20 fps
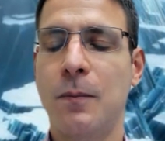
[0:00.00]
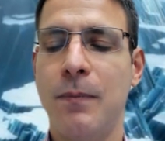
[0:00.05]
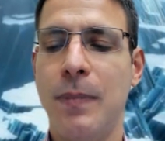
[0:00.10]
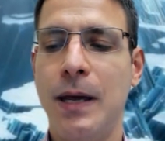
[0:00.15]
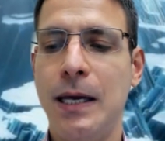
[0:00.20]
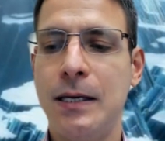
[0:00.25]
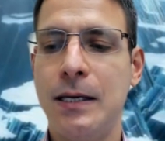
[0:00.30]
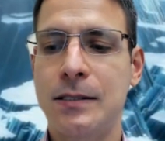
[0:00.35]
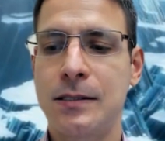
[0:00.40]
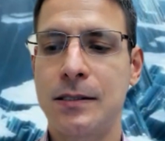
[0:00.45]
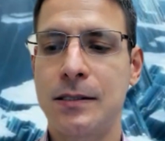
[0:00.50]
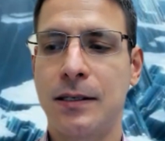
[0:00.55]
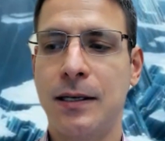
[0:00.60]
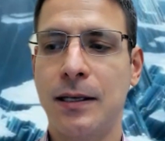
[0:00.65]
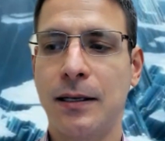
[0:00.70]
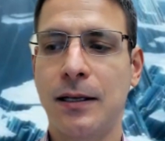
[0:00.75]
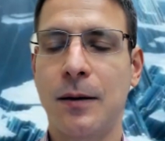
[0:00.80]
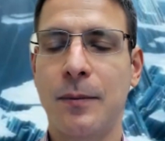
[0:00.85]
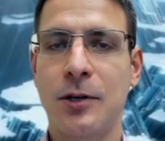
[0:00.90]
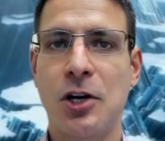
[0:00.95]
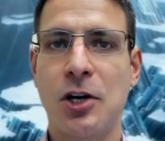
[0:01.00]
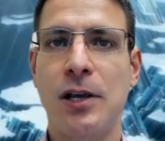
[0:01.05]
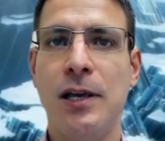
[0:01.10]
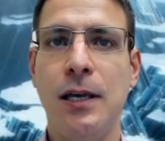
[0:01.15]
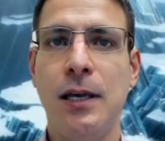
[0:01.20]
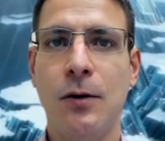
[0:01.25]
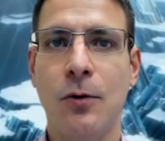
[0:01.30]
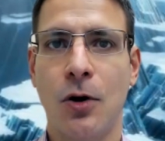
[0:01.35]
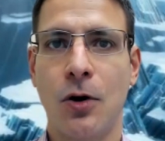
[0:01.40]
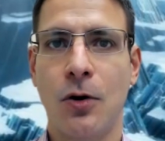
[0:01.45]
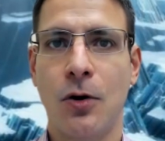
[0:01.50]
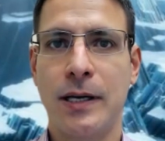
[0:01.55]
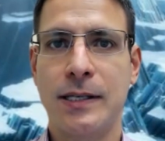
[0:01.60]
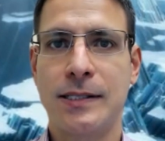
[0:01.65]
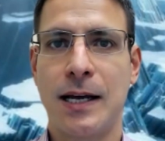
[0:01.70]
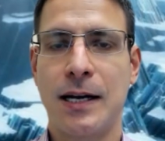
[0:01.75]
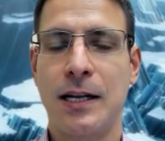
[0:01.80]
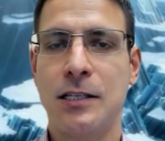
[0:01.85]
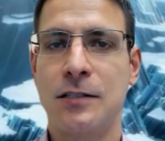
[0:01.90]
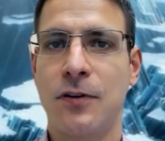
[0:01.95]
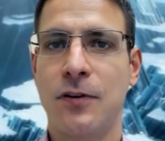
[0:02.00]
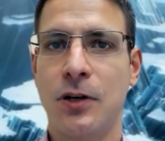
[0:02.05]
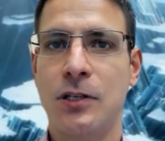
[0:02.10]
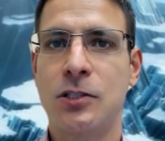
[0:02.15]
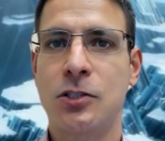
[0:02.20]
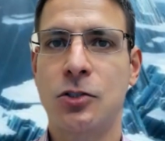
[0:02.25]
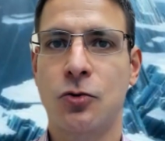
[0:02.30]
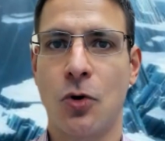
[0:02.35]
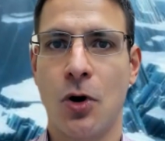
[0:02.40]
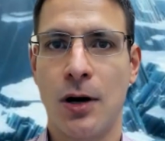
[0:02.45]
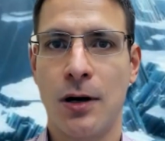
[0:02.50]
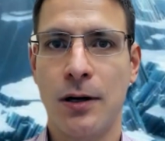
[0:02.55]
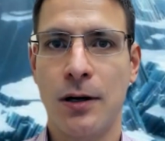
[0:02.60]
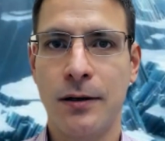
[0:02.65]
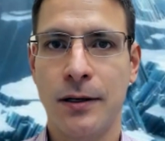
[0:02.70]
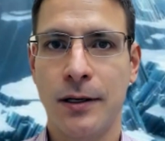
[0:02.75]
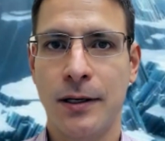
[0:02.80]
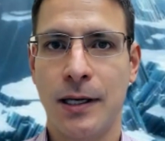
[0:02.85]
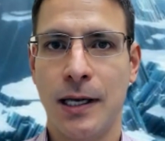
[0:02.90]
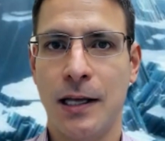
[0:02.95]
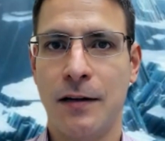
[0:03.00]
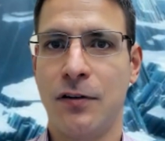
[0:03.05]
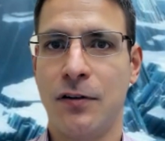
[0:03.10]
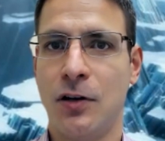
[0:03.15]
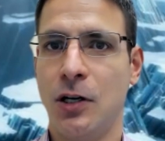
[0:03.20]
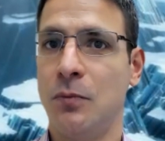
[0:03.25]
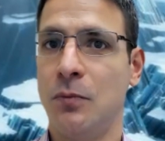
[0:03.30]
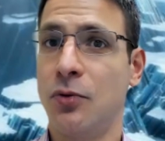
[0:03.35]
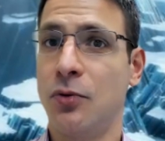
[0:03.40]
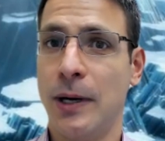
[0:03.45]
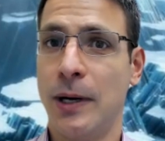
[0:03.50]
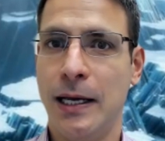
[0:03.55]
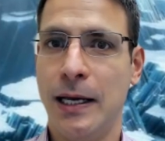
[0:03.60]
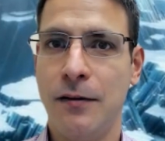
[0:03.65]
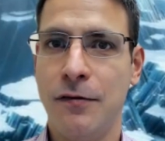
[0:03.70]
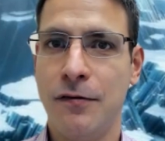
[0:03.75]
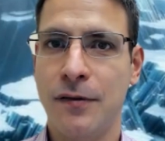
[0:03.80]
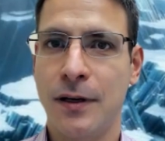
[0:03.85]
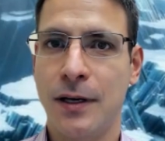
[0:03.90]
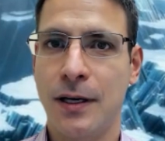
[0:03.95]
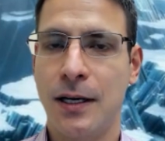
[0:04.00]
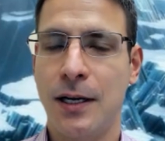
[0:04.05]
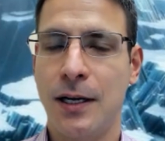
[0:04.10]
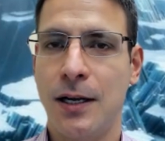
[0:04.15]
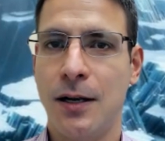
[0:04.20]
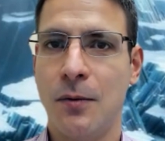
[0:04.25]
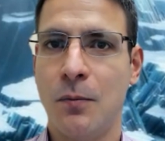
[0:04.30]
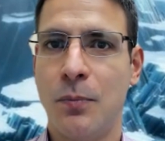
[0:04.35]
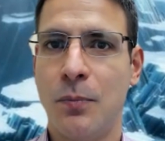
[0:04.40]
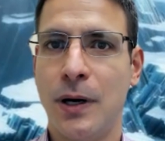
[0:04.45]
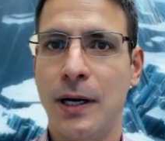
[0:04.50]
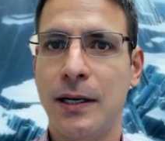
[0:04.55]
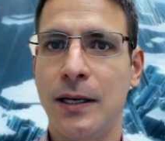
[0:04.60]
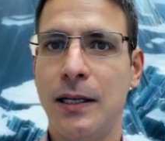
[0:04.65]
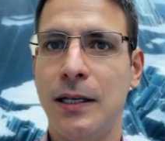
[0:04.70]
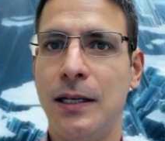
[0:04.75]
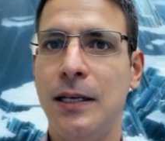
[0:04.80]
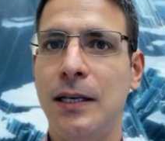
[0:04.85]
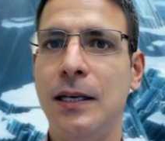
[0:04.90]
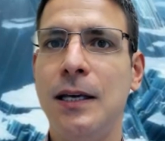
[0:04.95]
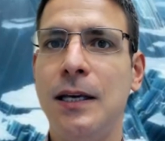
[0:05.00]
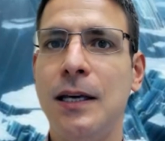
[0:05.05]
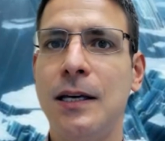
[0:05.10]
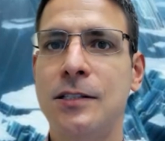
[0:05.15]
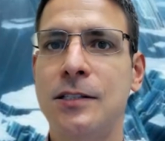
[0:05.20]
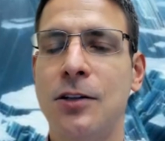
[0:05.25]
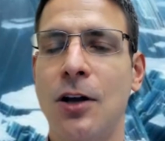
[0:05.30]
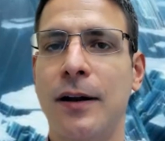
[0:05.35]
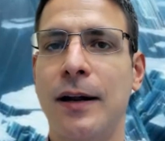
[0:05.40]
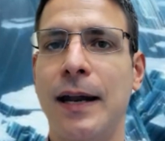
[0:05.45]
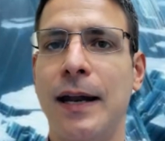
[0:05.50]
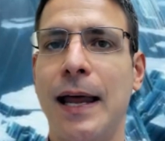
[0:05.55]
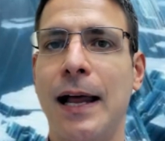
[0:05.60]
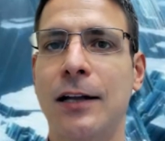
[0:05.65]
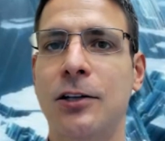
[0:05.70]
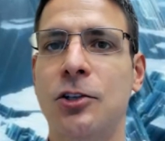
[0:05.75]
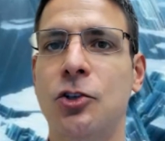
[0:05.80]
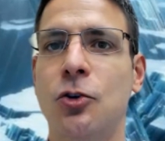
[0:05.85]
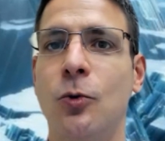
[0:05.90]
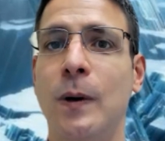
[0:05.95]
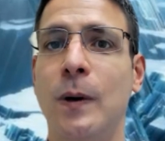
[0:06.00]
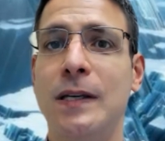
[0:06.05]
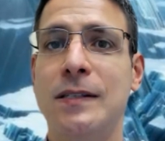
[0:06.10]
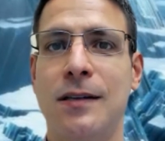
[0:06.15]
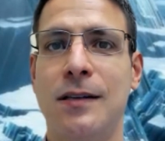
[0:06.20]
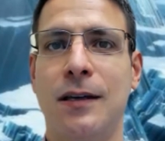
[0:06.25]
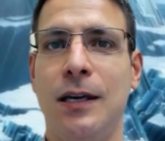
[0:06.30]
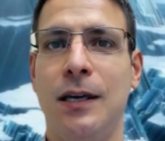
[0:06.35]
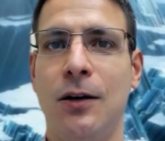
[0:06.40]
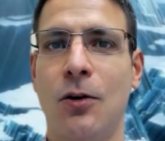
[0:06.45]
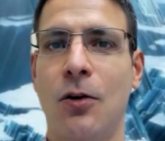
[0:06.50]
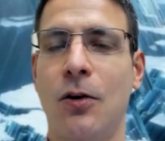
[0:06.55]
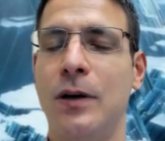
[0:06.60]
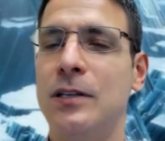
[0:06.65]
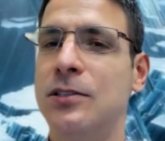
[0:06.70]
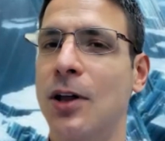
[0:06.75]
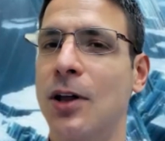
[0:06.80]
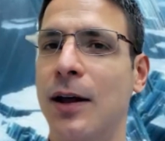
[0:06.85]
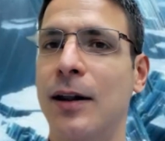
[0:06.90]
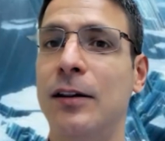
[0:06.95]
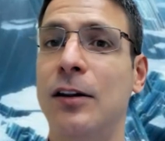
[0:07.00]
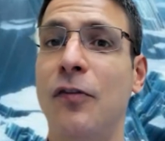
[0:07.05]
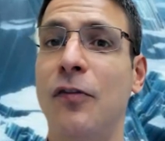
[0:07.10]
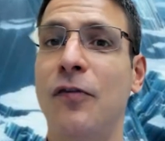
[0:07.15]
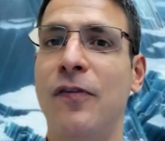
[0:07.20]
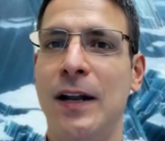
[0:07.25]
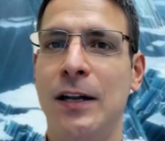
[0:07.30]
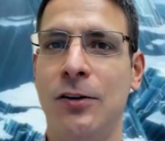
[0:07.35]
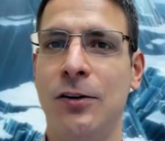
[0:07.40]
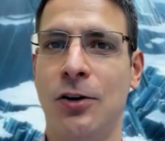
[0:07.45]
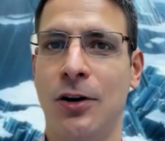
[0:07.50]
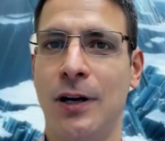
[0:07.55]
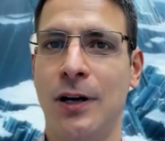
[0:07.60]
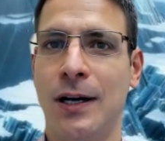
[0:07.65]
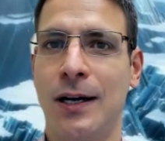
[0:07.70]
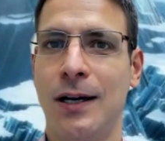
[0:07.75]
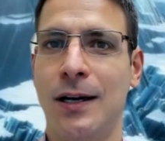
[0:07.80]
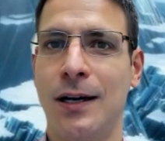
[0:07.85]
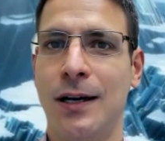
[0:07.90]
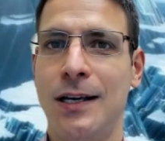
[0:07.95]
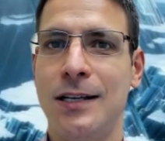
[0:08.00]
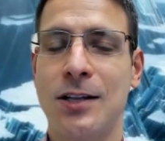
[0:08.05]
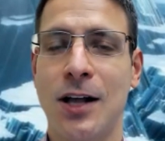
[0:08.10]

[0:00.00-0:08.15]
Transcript: what makes Gilgamesh a hero is that he's very strong and very brave, but he is not an altruistic hero. He's not a defender.